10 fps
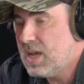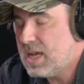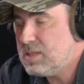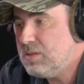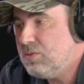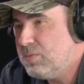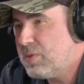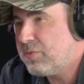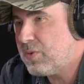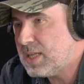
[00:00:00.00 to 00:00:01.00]
has to do
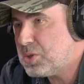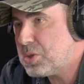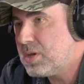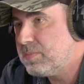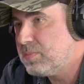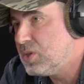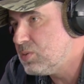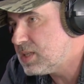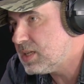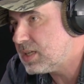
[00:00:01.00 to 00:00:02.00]
with friendship,
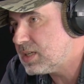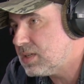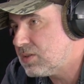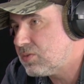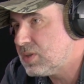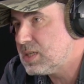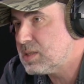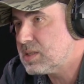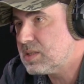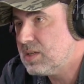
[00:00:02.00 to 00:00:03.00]
music,
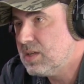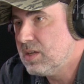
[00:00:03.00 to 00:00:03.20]
interest,